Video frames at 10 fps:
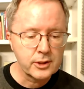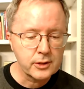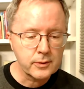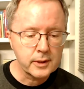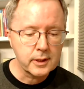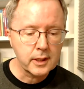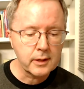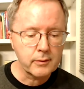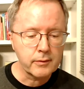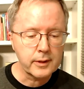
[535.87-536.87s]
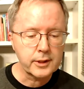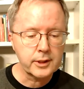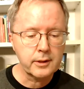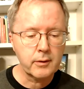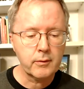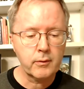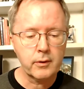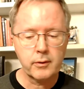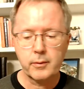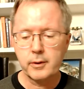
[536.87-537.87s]
Joni, I don't think she
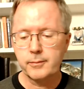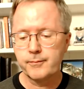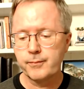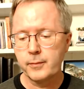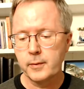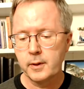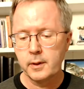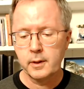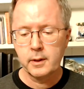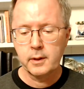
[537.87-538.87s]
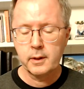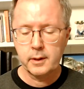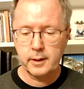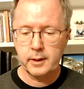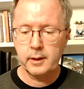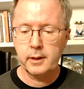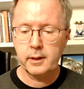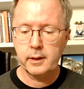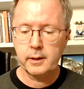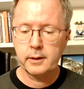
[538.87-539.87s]
ordered one.
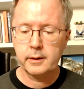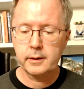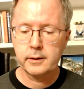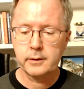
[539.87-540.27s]
And